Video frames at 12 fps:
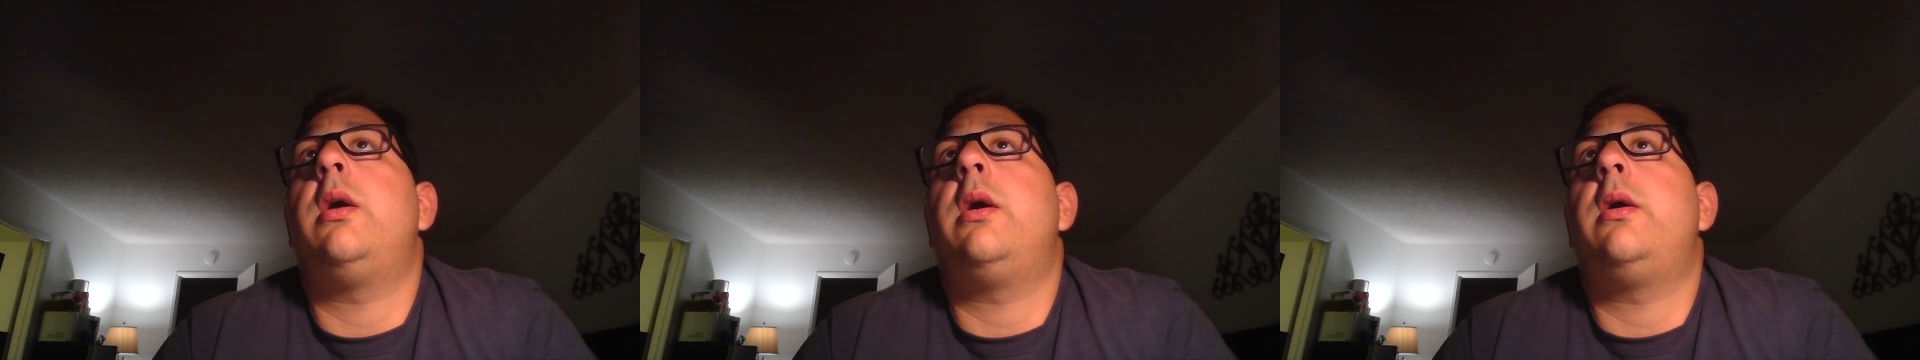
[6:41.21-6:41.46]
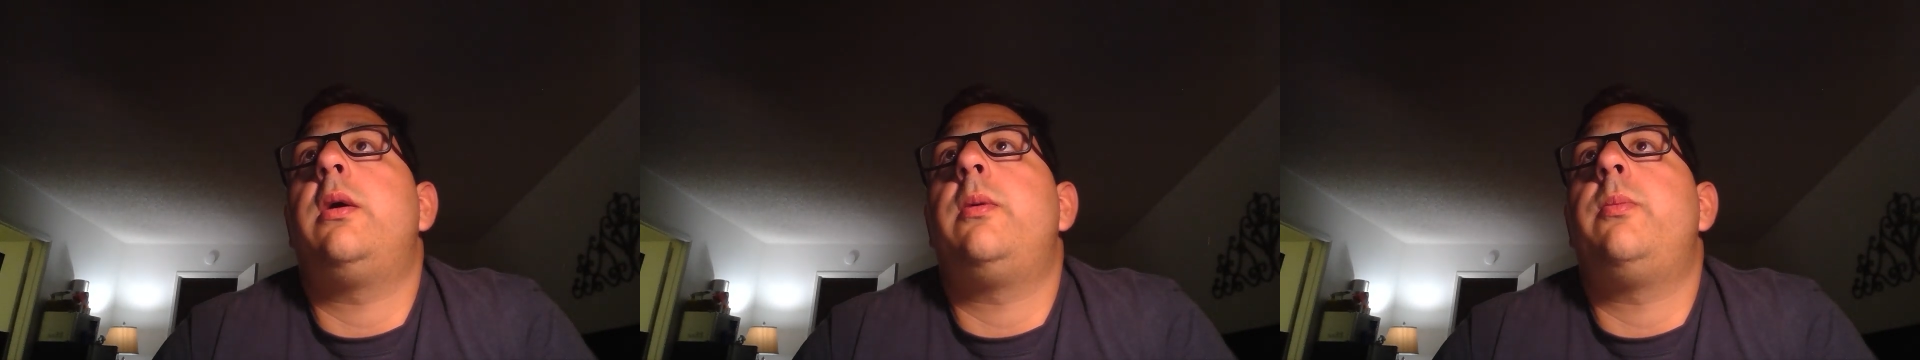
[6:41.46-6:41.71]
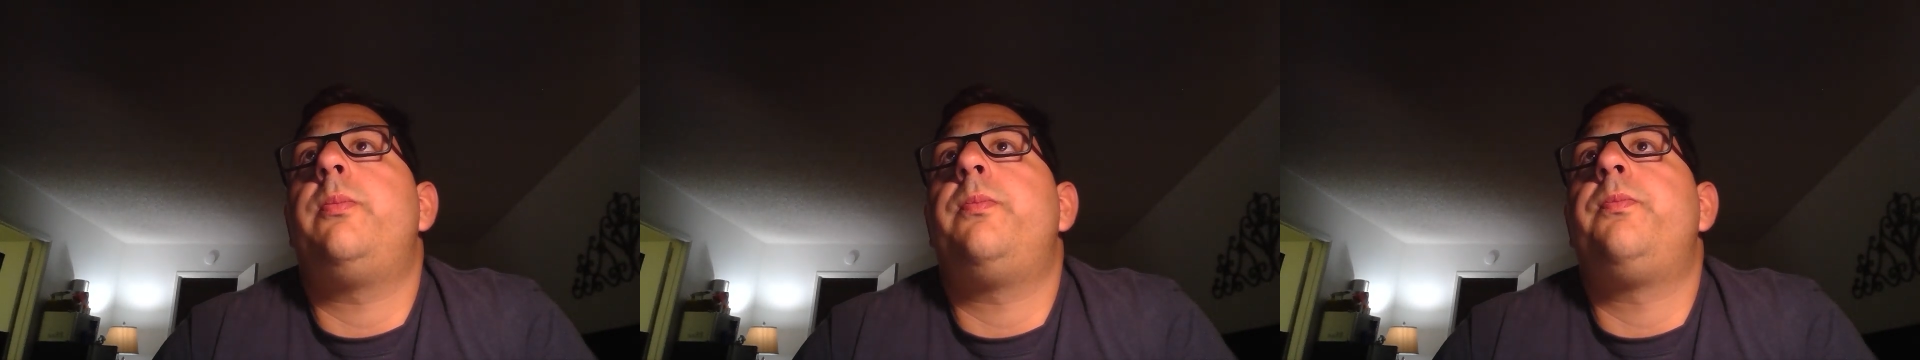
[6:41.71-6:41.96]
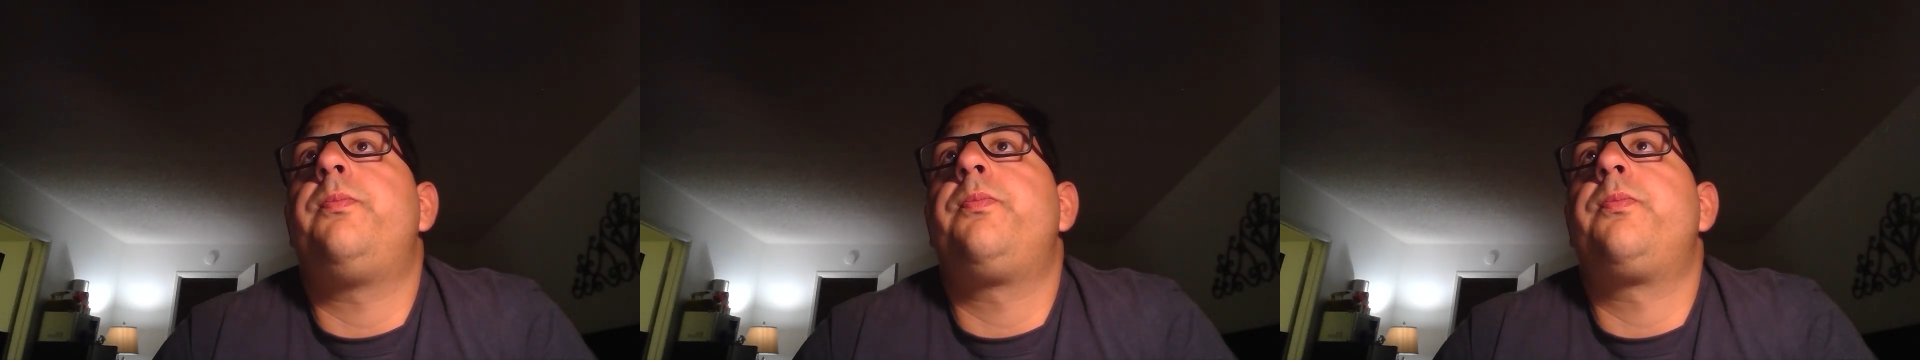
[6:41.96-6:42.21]

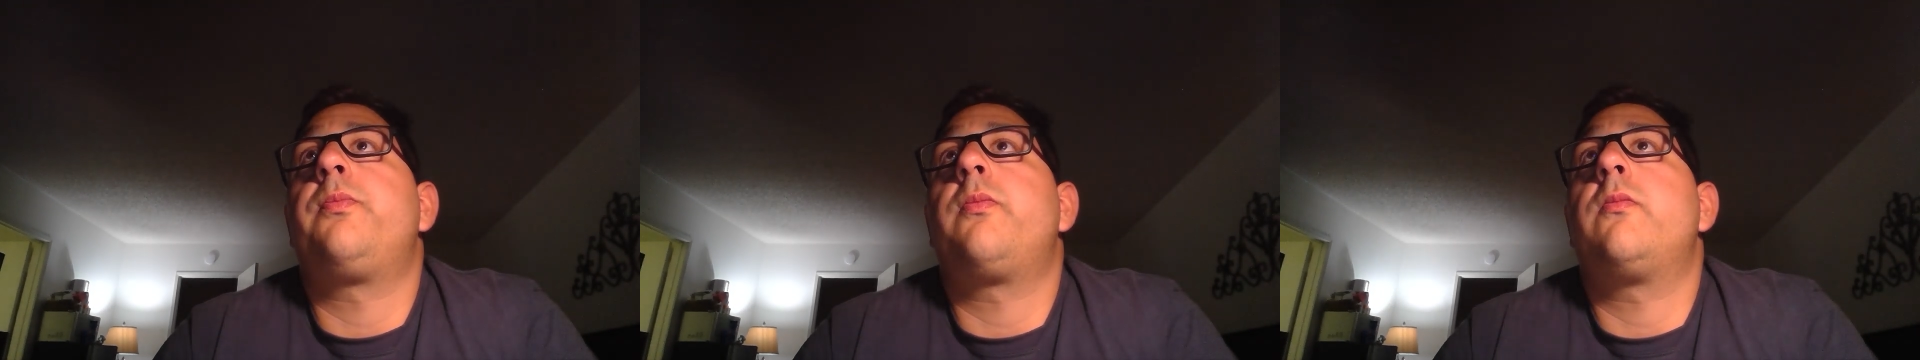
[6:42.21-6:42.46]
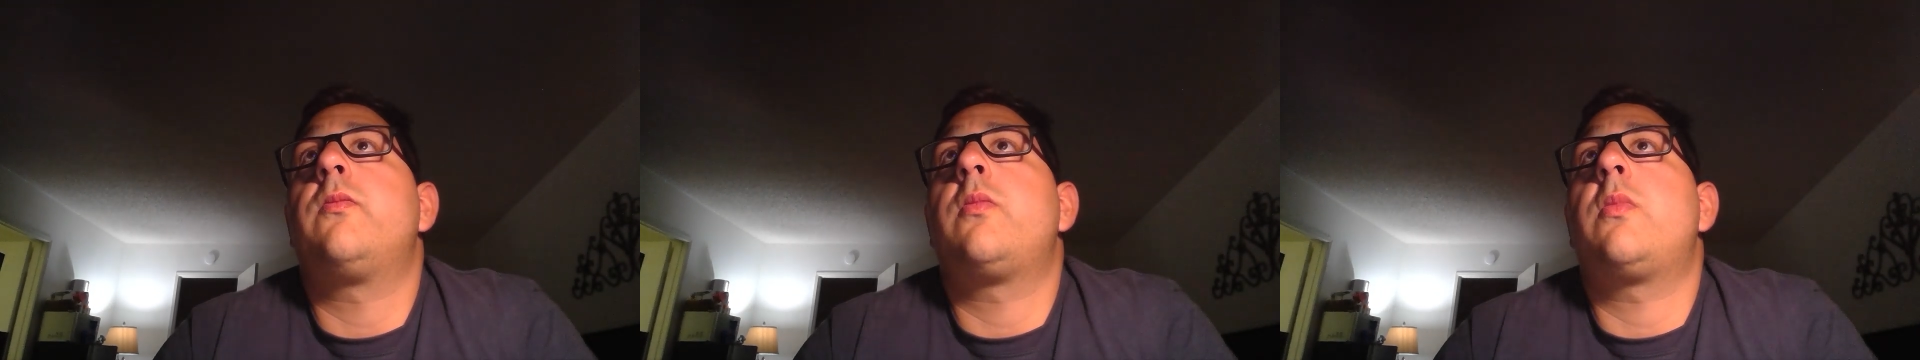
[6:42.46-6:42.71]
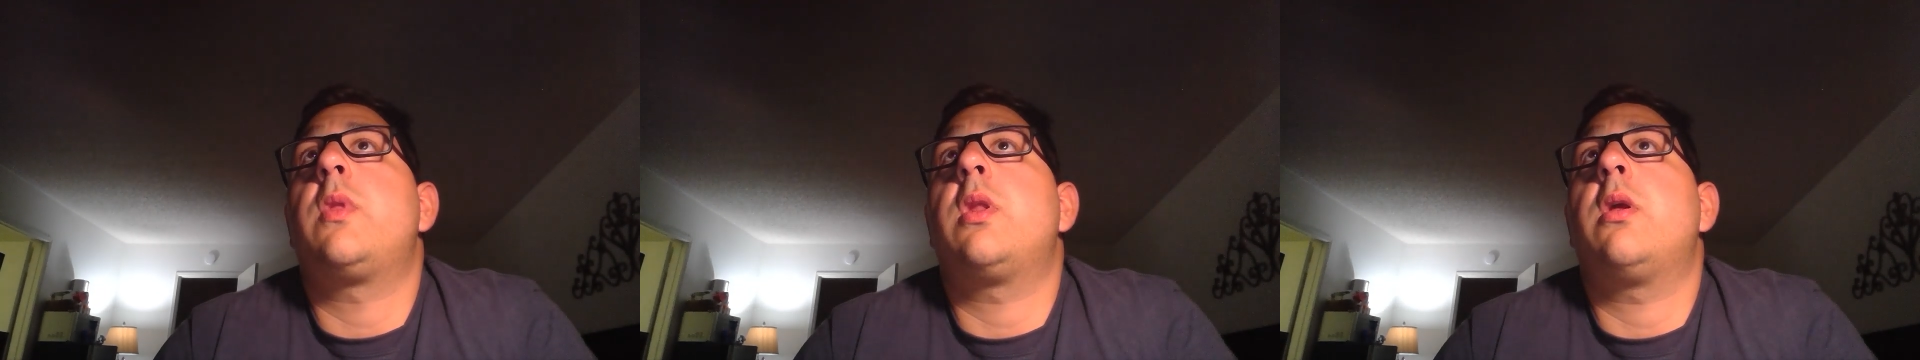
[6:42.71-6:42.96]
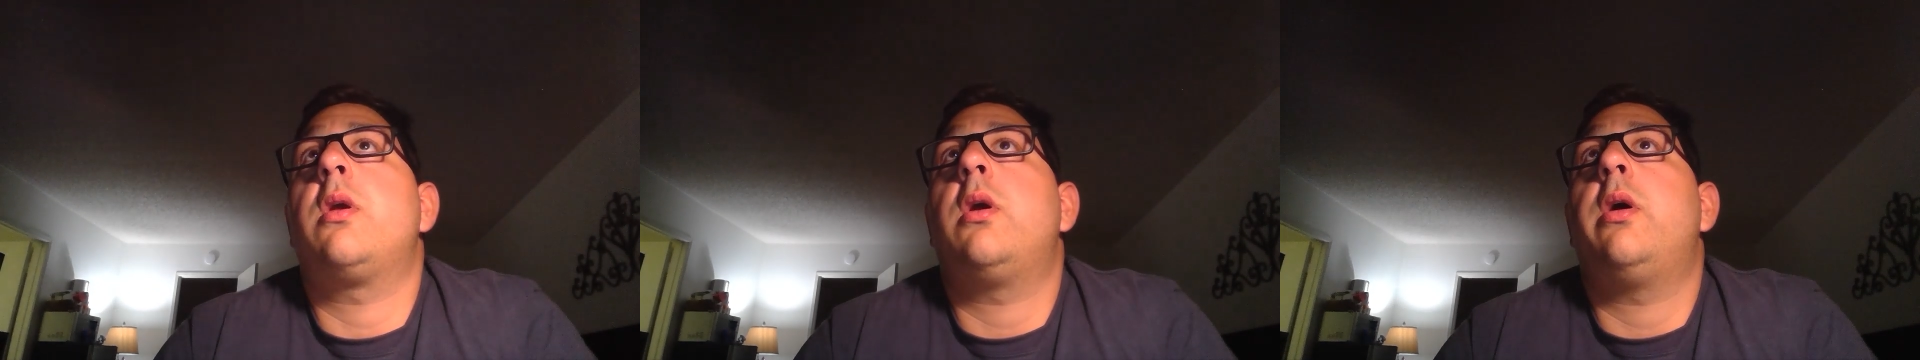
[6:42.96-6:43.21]
um,
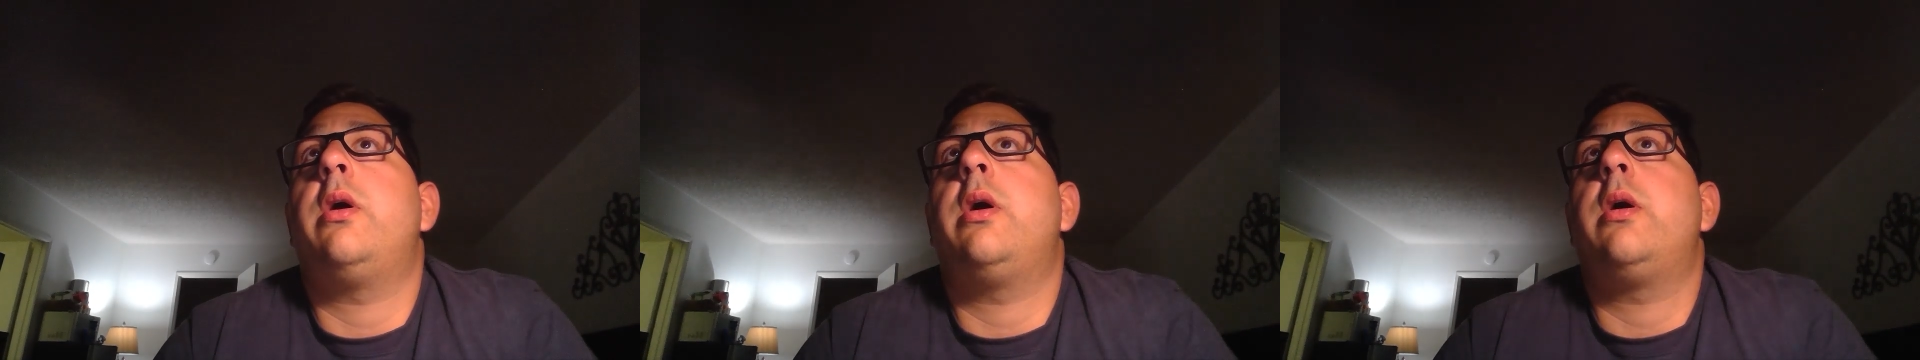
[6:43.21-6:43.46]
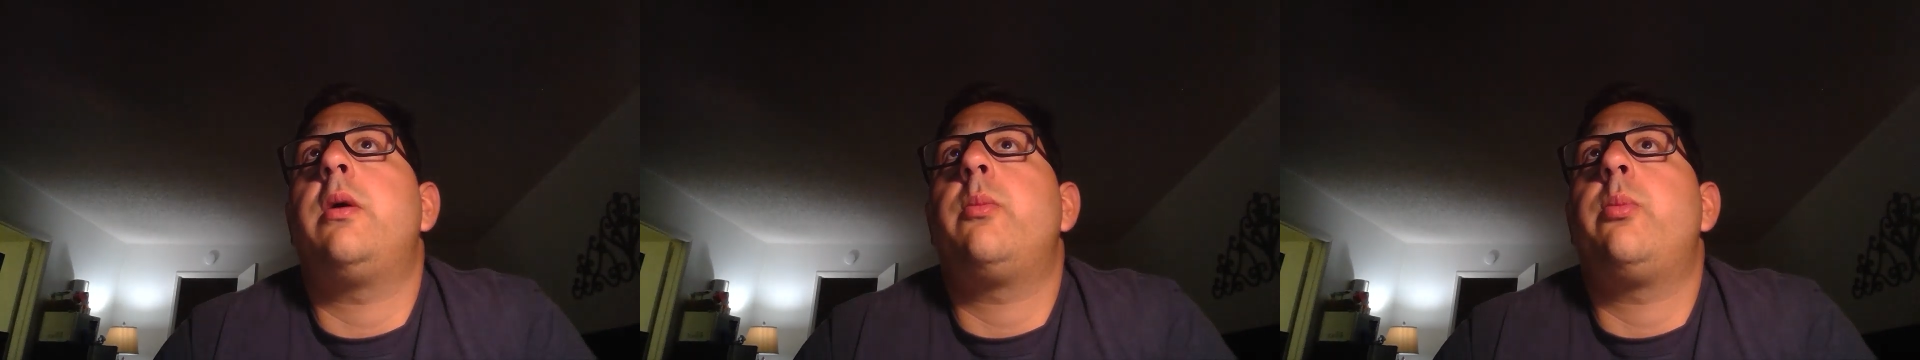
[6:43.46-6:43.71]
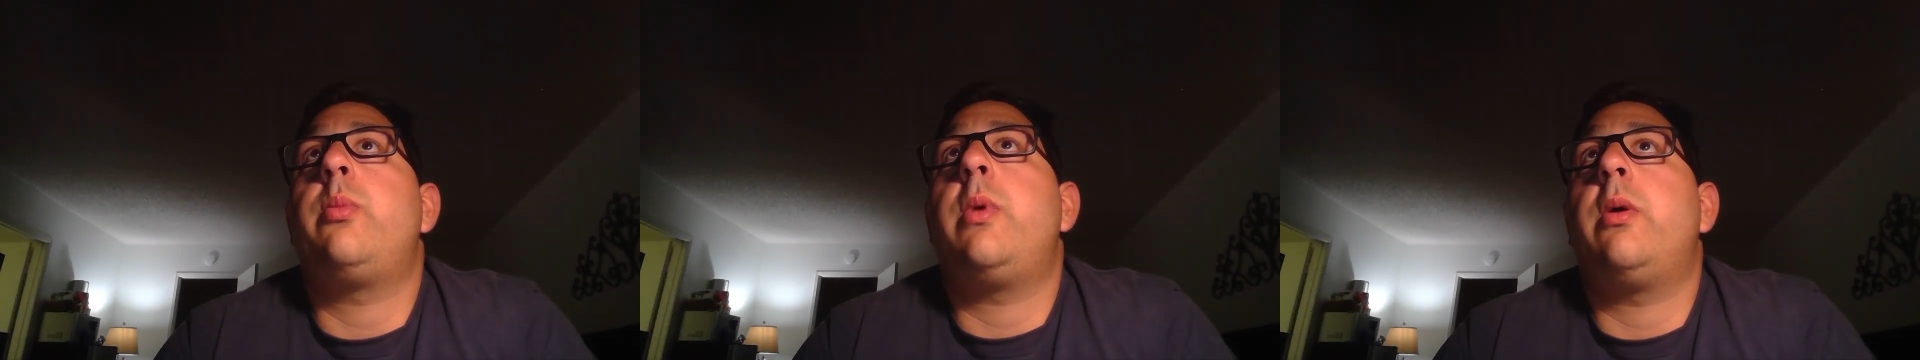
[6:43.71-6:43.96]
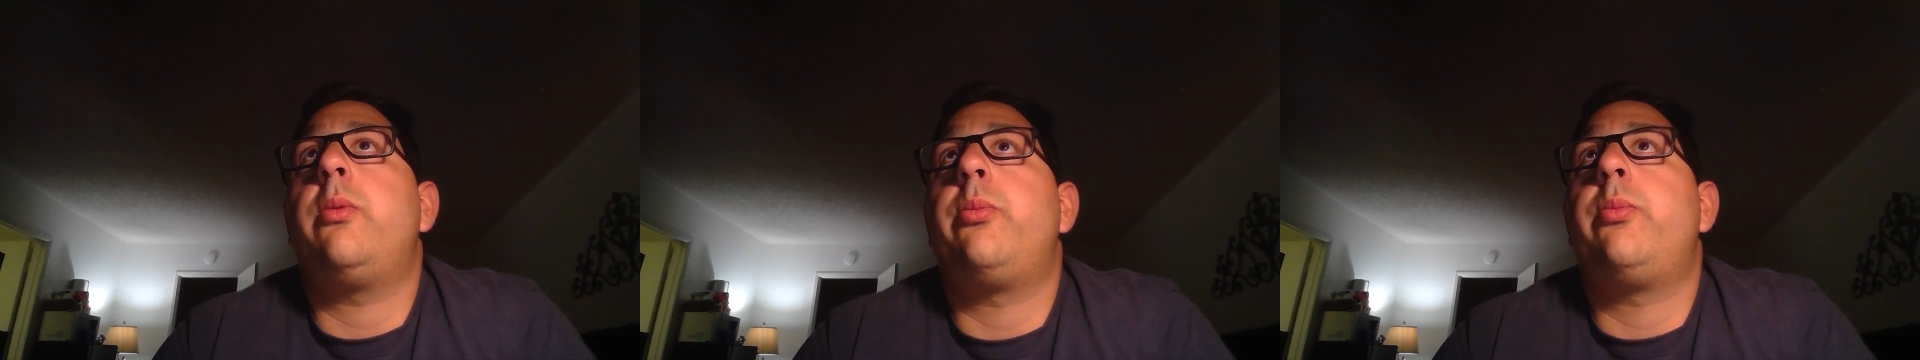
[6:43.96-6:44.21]
uh,
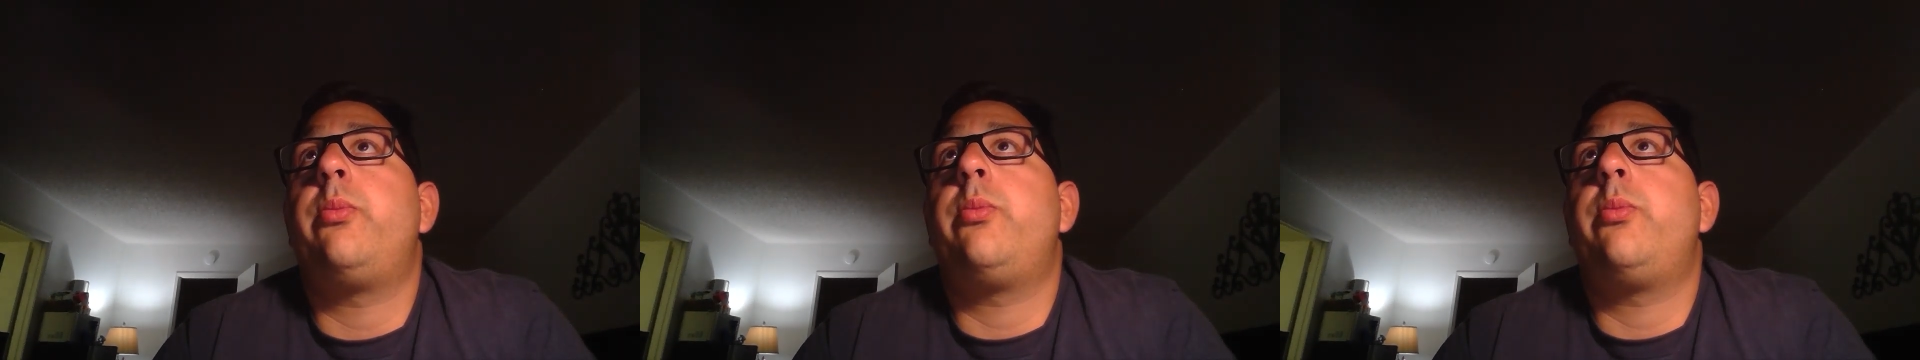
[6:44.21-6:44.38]
el,